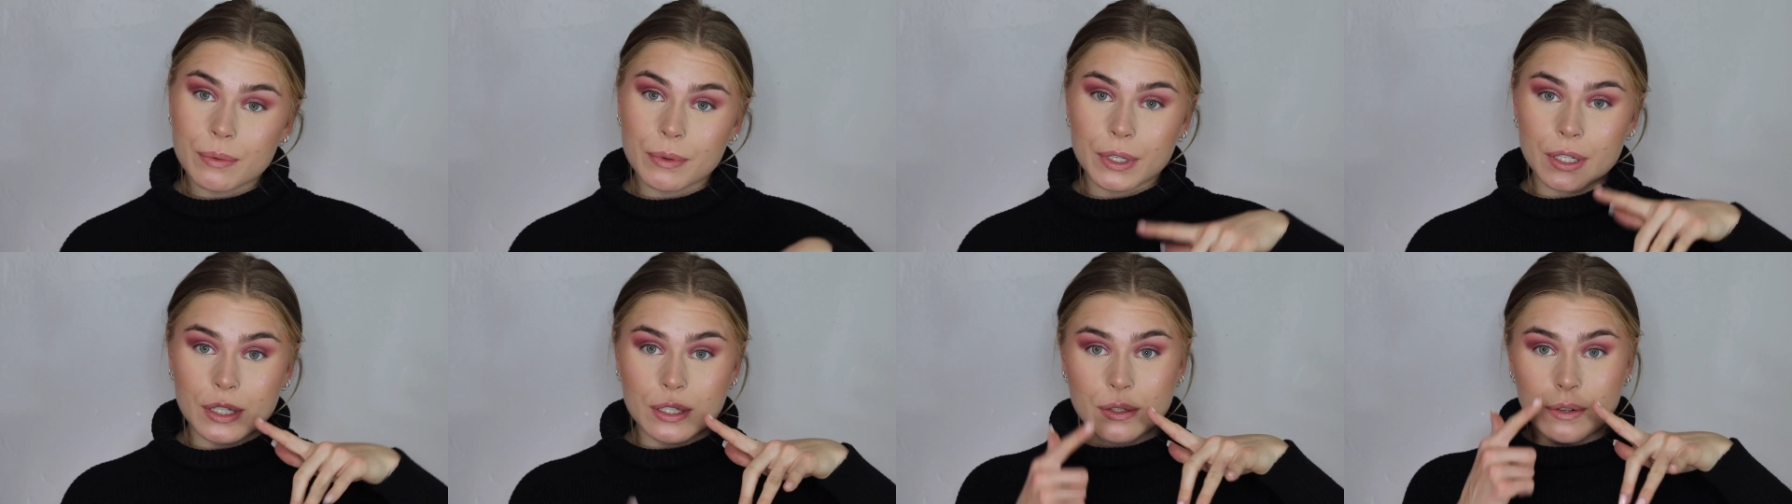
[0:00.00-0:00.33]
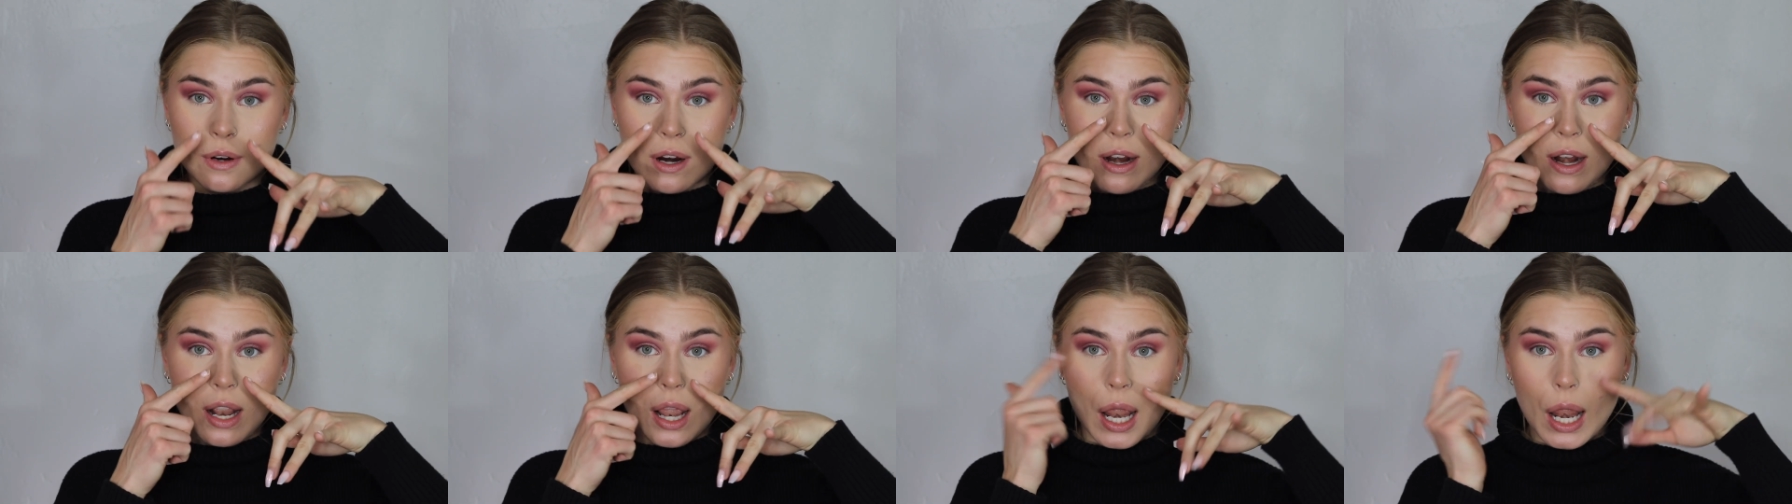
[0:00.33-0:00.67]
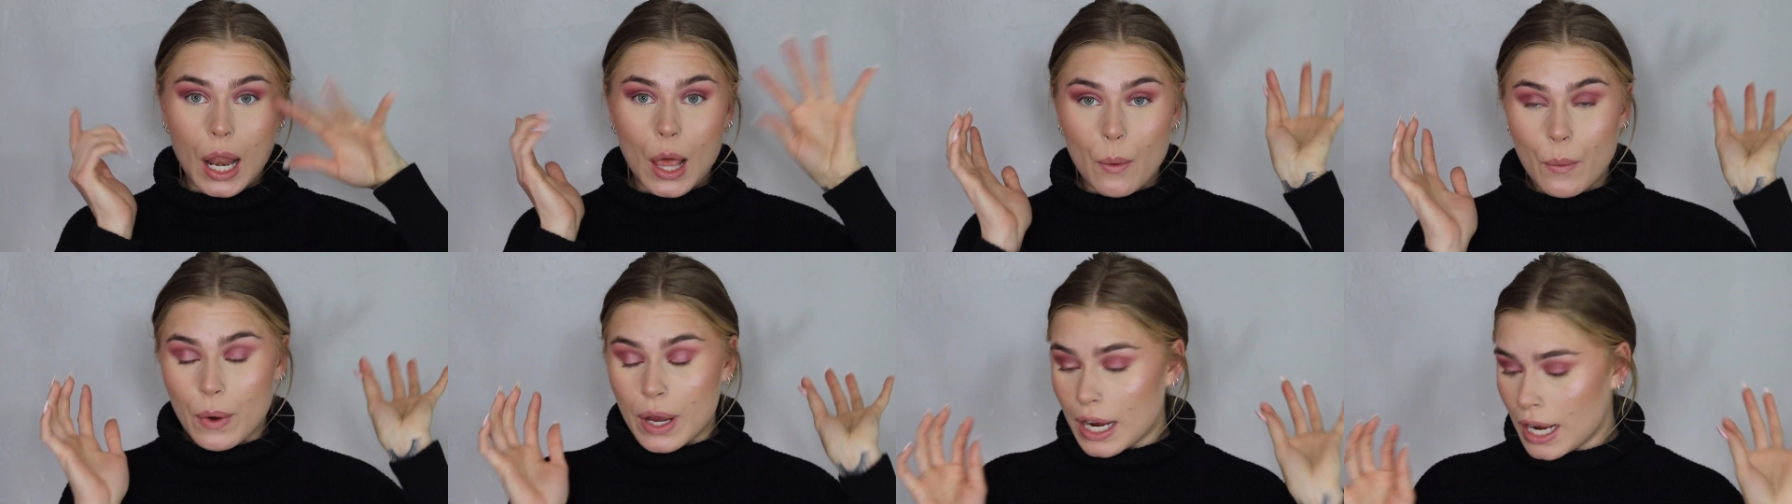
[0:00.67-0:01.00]
We're gonna do our
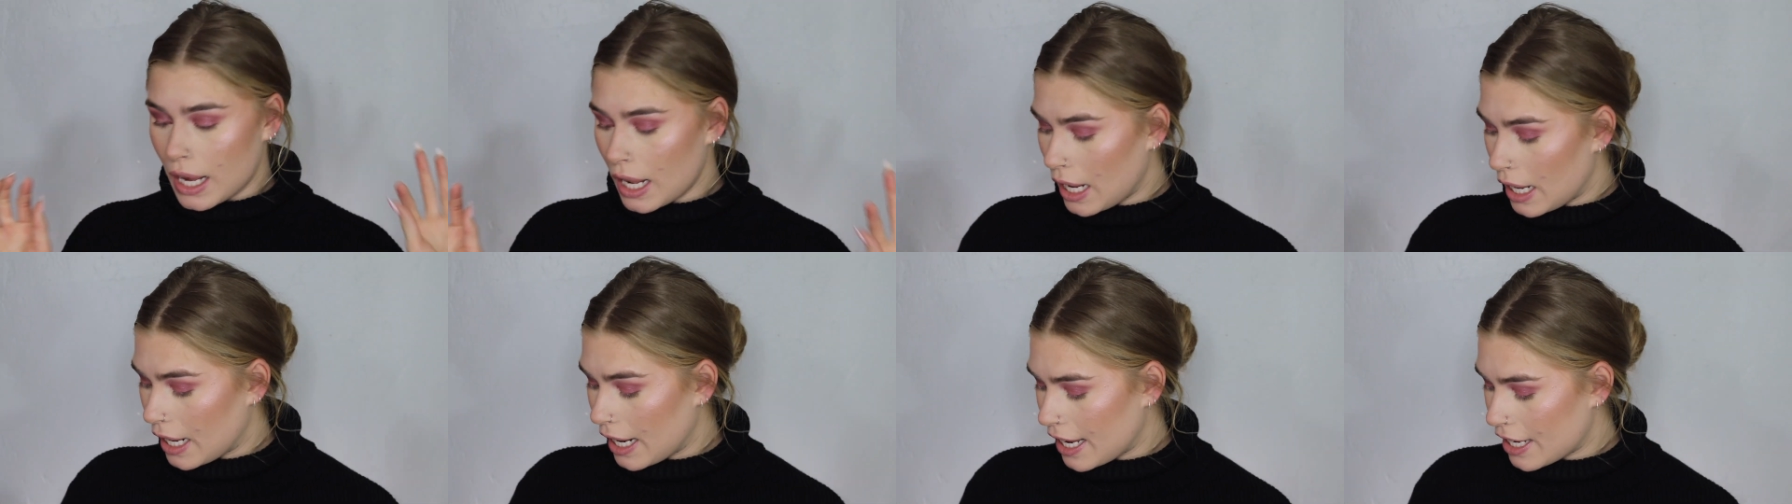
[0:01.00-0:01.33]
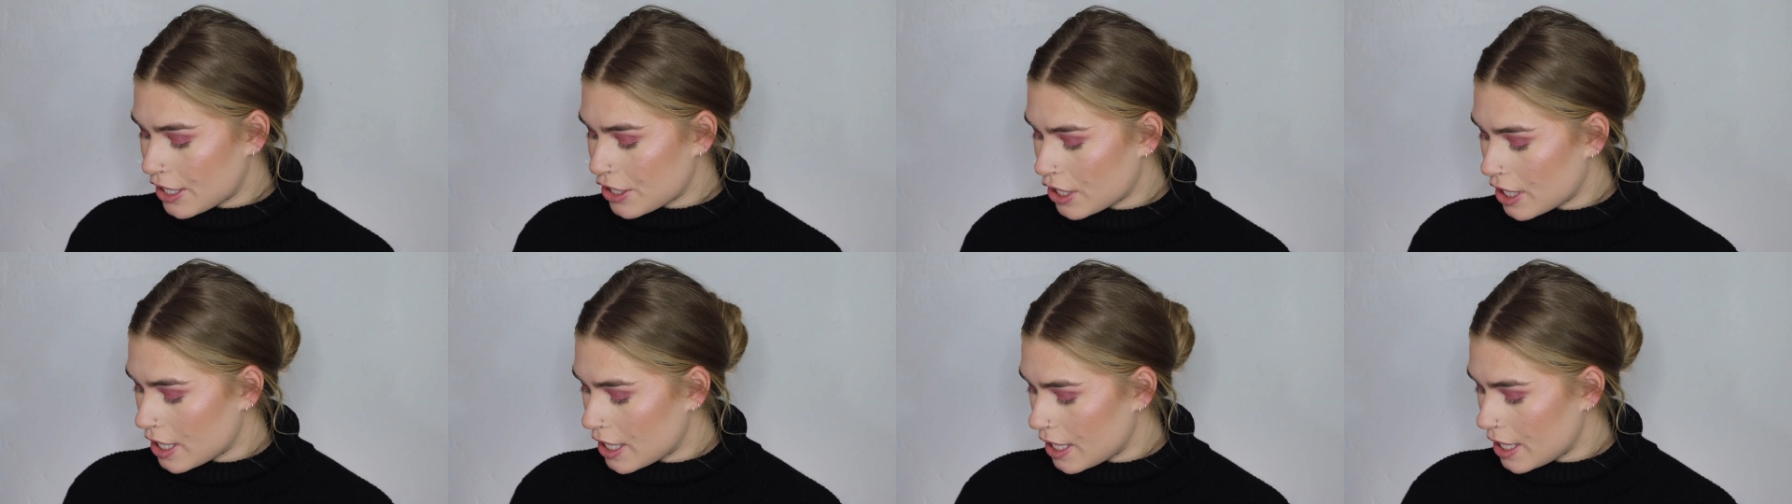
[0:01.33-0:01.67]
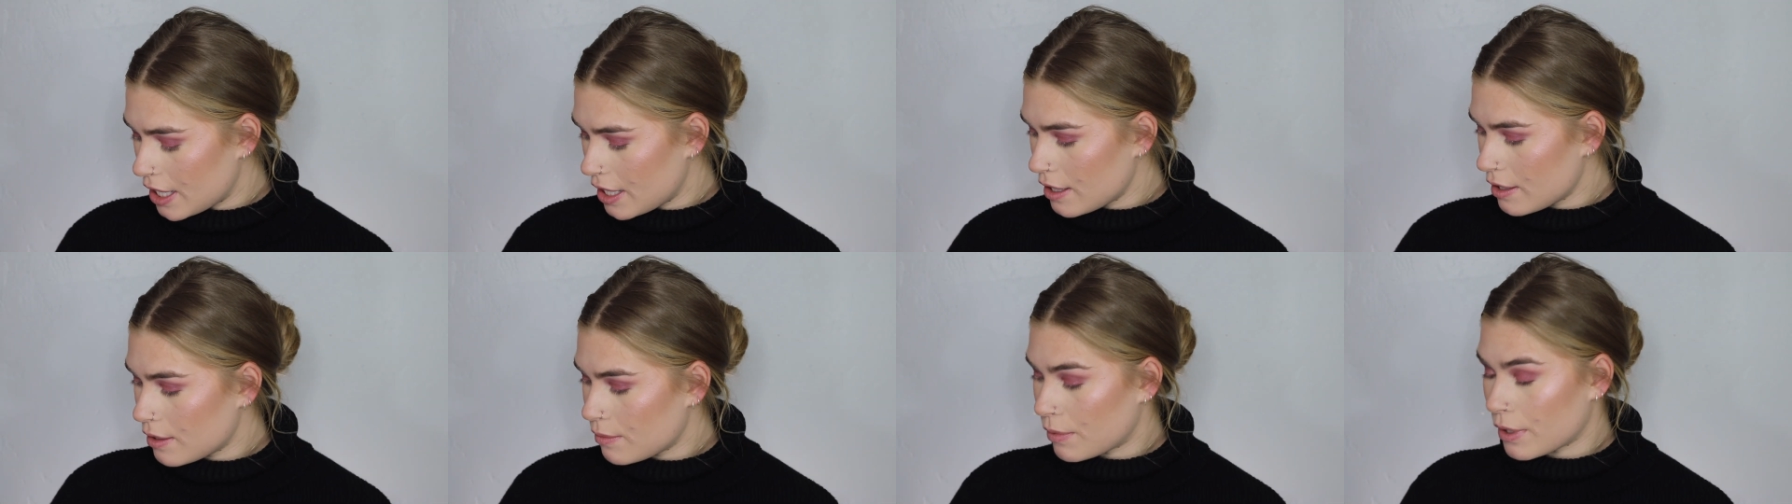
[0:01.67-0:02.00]
lower lash line.